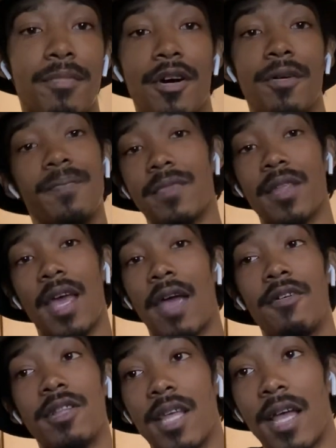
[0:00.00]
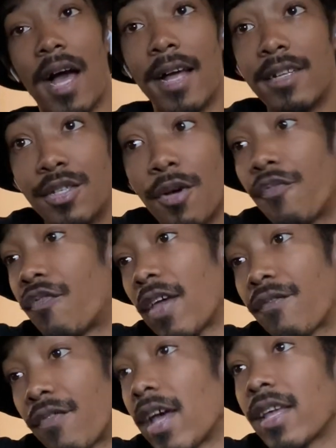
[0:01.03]
bro. Everything. I do
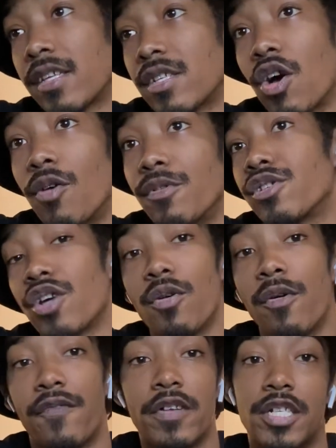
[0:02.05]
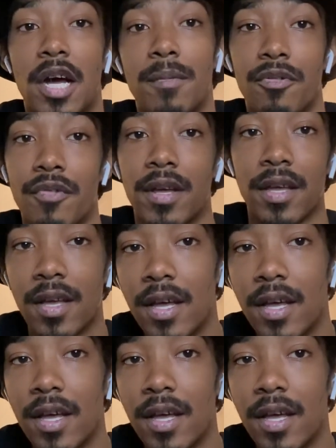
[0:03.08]
fake fight it's almost over for Ja Morant.